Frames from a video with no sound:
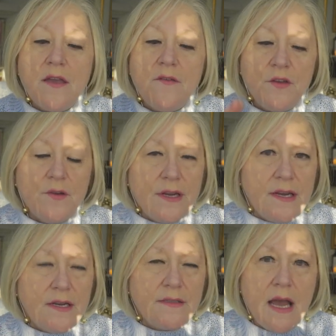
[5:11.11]
If you're in
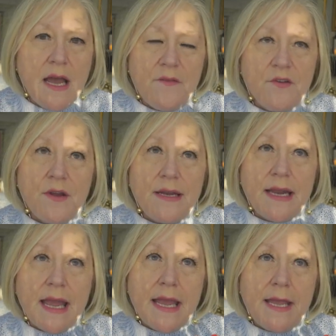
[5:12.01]
a, if you're in
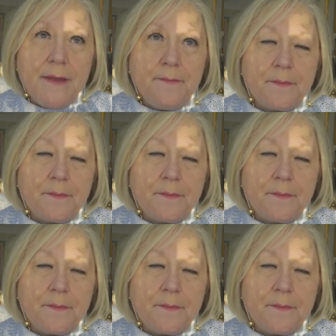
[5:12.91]
a